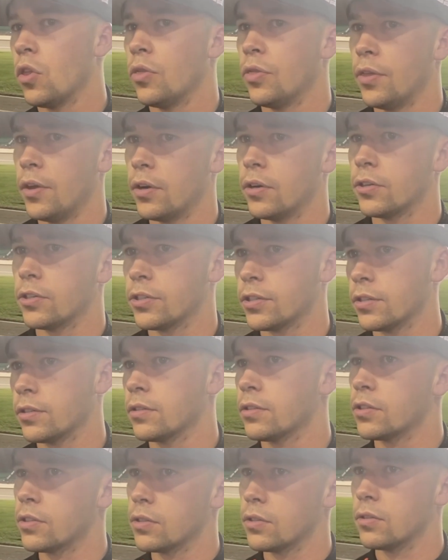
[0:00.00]

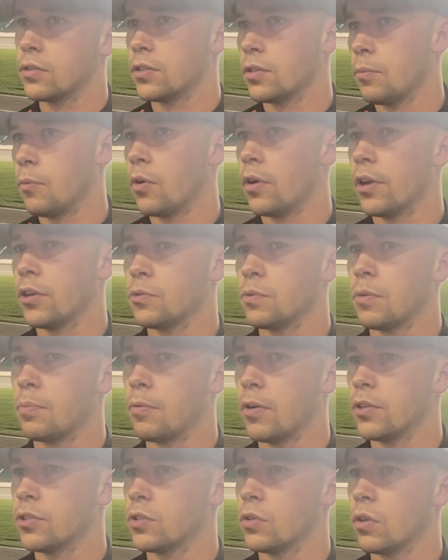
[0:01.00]
there's some worries with
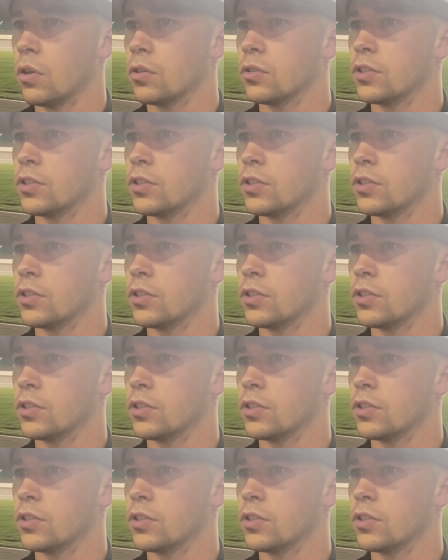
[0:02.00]
Bristol